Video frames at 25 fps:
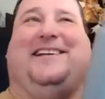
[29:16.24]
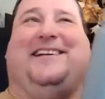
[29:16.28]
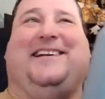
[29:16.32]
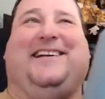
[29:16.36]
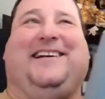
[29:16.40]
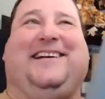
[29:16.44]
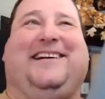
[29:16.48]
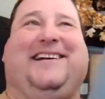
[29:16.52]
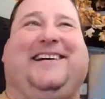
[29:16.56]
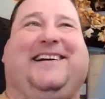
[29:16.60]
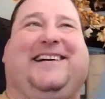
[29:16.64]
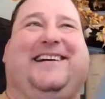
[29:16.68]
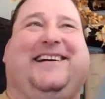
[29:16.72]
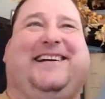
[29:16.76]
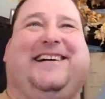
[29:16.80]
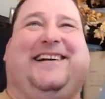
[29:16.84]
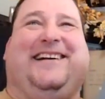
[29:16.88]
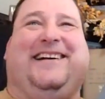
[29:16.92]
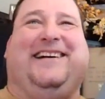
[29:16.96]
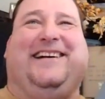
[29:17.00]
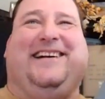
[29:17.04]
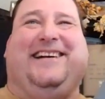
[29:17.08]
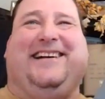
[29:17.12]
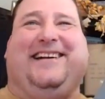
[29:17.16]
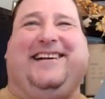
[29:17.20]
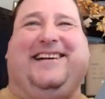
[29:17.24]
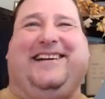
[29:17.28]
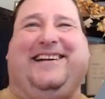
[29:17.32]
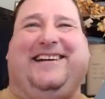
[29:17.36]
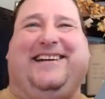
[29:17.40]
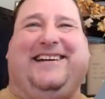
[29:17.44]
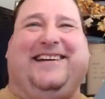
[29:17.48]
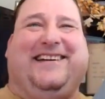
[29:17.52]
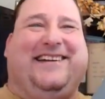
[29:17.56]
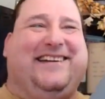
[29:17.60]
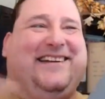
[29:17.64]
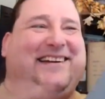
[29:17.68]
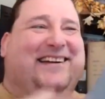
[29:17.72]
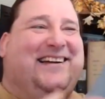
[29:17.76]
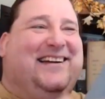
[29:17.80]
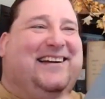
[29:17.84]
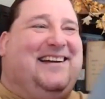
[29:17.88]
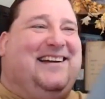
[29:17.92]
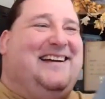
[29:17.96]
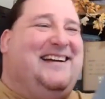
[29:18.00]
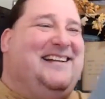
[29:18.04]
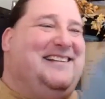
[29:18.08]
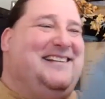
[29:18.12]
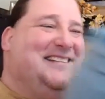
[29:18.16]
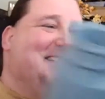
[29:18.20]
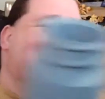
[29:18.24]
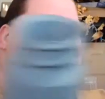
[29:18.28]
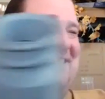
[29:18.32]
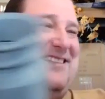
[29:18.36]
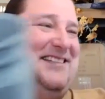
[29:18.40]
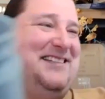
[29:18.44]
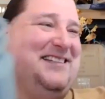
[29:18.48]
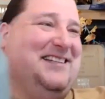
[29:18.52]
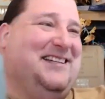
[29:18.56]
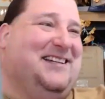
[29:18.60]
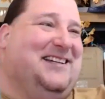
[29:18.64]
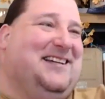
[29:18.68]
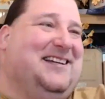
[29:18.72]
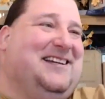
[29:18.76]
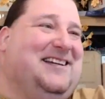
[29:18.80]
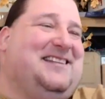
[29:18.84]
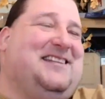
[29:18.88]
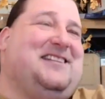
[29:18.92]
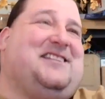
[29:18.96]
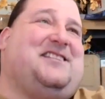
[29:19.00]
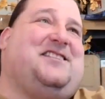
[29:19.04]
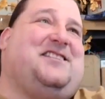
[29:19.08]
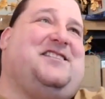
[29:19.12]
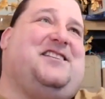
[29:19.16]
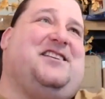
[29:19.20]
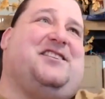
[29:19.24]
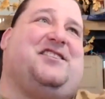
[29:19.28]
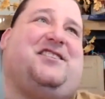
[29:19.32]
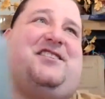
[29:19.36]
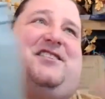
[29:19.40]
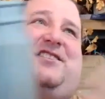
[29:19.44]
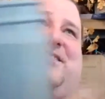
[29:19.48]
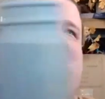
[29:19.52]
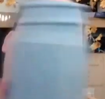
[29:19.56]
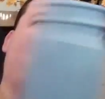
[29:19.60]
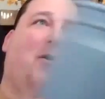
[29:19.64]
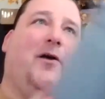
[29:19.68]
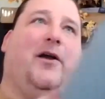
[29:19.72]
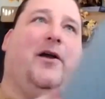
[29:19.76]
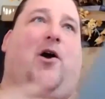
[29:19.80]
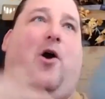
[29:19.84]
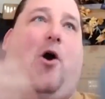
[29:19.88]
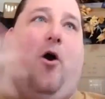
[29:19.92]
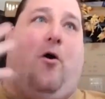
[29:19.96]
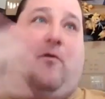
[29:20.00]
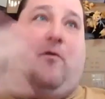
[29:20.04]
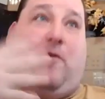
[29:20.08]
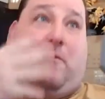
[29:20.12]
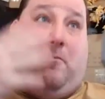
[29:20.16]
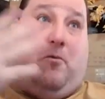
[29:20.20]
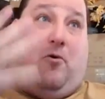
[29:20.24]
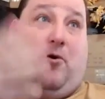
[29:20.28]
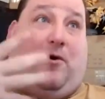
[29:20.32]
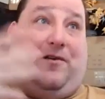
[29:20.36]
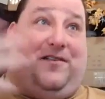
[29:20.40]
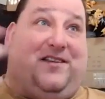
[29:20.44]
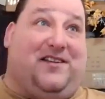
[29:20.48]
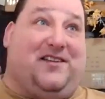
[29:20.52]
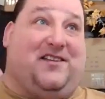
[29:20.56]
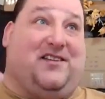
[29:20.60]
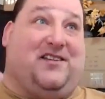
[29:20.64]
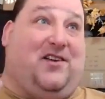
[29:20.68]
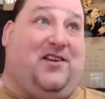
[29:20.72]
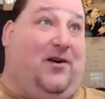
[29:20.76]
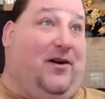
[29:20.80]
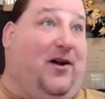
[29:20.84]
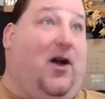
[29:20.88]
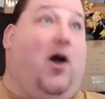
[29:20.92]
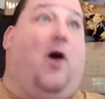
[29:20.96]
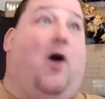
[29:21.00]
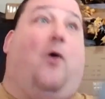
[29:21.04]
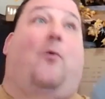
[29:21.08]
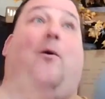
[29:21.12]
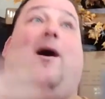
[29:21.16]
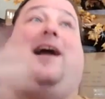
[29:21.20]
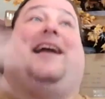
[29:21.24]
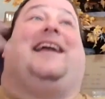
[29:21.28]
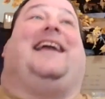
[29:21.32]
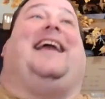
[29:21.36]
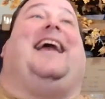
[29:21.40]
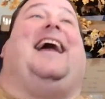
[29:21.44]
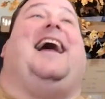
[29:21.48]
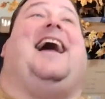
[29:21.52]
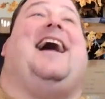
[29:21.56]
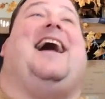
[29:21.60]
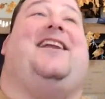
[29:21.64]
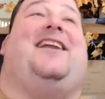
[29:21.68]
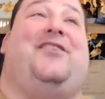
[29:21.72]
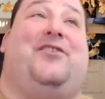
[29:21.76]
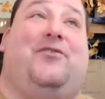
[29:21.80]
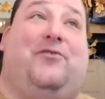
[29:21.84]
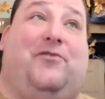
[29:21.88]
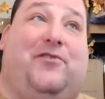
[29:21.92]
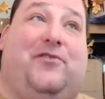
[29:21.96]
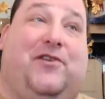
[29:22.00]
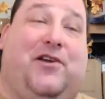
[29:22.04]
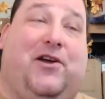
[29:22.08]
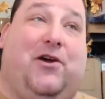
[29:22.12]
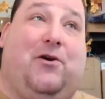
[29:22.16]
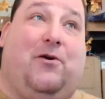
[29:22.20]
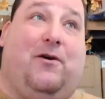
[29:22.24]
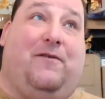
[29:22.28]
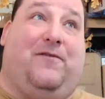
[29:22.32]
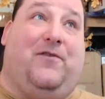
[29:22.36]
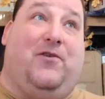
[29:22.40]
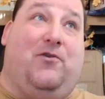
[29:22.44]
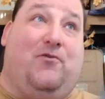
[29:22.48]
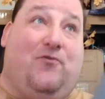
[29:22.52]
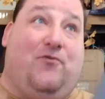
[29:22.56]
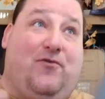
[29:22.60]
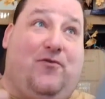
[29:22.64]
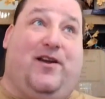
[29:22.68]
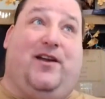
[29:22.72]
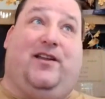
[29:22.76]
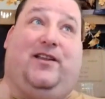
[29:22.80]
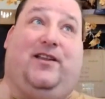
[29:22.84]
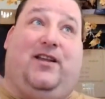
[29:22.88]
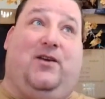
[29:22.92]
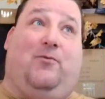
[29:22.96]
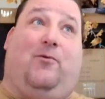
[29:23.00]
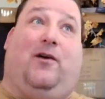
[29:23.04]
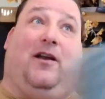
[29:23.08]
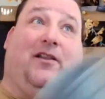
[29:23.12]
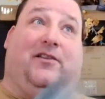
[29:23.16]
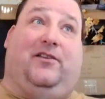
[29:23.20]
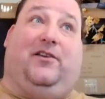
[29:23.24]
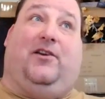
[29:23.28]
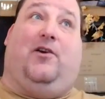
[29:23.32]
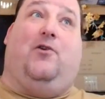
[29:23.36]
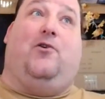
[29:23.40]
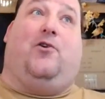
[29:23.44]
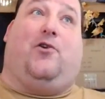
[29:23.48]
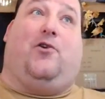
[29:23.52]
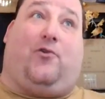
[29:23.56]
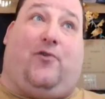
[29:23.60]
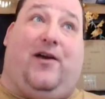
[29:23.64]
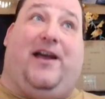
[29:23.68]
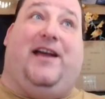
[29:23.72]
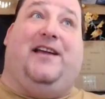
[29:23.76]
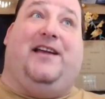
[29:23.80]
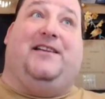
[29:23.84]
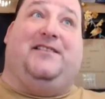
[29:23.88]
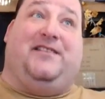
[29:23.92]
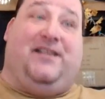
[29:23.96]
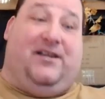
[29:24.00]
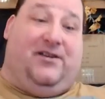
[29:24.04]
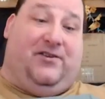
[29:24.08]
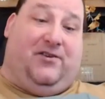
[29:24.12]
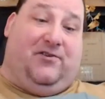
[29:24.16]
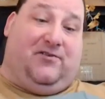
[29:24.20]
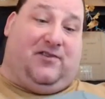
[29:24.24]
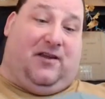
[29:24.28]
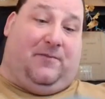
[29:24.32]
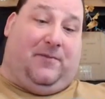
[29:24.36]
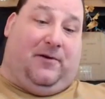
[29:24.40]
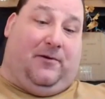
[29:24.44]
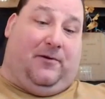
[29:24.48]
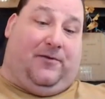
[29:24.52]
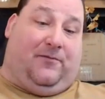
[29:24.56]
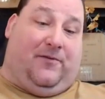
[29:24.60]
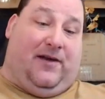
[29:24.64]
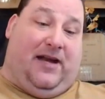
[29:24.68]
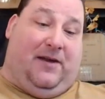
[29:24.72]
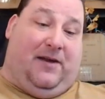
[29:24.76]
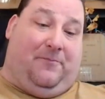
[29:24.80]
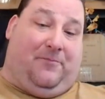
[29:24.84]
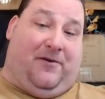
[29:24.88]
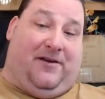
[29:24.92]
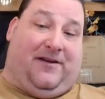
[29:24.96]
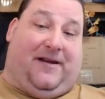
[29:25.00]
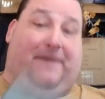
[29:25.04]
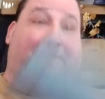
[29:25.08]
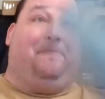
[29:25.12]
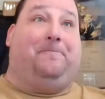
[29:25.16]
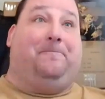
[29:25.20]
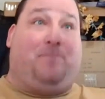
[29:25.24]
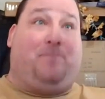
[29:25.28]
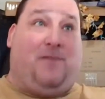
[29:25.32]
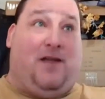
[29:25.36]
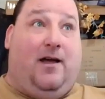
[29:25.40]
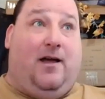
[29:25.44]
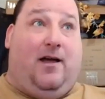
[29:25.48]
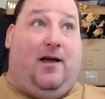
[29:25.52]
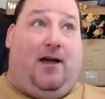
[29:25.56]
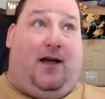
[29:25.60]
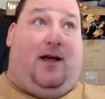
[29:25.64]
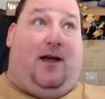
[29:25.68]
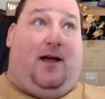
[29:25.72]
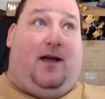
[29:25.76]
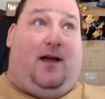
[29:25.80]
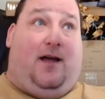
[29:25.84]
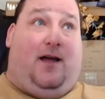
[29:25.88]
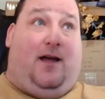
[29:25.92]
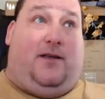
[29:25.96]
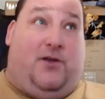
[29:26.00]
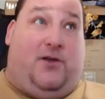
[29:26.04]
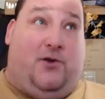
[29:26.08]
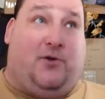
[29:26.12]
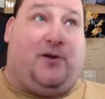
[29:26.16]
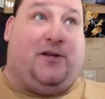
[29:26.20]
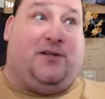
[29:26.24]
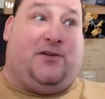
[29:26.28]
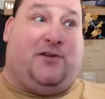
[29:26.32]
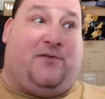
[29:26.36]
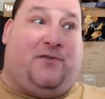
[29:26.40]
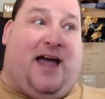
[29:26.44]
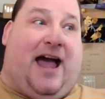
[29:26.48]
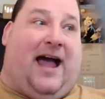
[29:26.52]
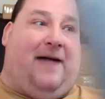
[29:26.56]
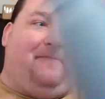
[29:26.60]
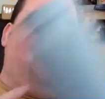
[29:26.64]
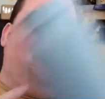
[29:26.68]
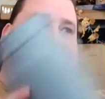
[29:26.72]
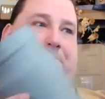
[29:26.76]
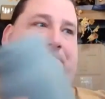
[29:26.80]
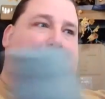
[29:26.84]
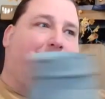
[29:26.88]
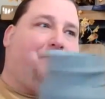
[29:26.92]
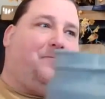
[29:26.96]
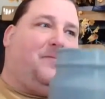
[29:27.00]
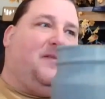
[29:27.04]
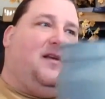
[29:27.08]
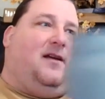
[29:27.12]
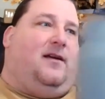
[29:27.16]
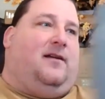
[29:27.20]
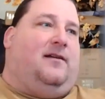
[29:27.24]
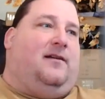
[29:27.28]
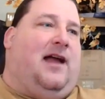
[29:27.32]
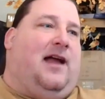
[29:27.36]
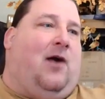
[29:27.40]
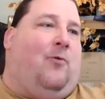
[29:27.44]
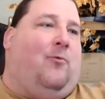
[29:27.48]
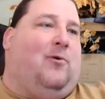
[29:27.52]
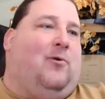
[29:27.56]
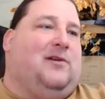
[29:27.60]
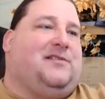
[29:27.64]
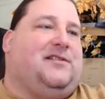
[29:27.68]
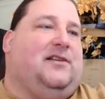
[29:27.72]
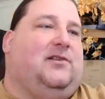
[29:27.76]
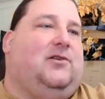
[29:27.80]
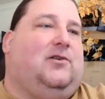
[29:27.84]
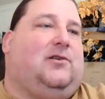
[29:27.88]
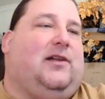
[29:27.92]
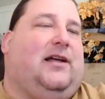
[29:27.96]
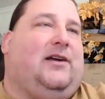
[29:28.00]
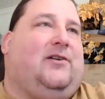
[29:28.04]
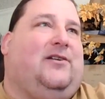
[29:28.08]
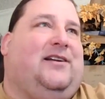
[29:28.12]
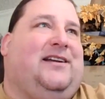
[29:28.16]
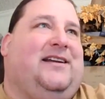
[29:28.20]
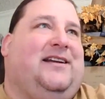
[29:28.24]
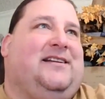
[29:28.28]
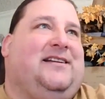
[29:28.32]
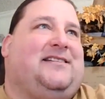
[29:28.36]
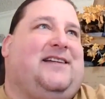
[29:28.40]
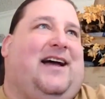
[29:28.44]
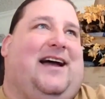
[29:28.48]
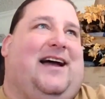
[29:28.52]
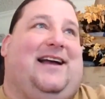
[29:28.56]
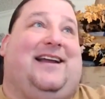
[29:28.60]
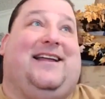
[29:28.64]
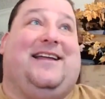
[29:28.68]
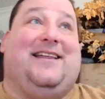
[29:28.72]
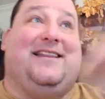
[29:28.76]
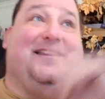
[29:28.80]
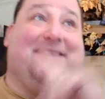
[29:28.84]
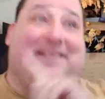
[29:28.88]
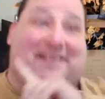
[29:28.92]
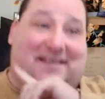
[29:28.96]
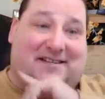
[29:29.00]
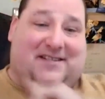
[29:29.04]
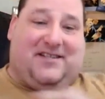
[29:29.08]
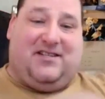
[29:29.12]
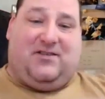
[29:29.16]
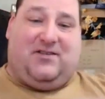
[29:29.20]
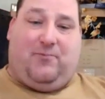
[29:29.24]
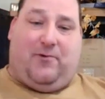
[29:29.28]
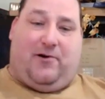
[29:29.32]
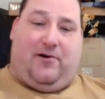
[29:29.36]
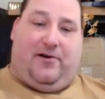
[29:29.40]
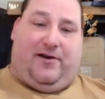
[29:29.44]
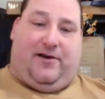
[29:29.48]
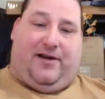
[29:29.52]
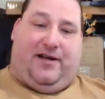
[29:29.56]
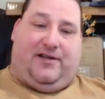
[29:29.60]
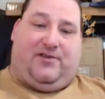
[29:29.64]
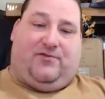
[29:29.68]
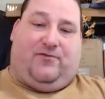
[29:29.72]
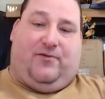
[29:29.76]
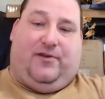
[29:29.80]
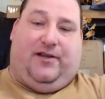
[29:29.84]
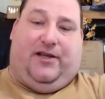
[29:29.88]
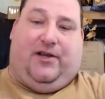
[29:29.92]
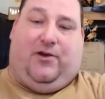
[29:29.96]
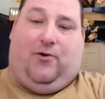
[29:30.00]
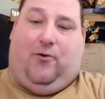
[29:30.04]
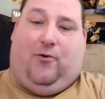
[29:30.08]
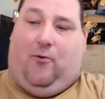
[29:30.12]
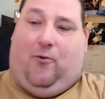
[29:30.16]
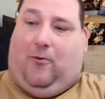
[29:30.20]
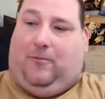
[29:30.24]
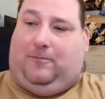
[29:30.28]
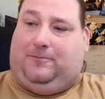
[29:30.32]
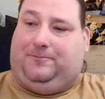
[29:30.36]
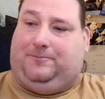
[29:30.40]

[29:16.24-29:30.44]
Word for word: it's it's this this is going overboard. This is going. What can you do if you really wanted to go crazy and do something with 3D printing? You could do that. Now, what's it look like on the inside? This is where it gets really cool.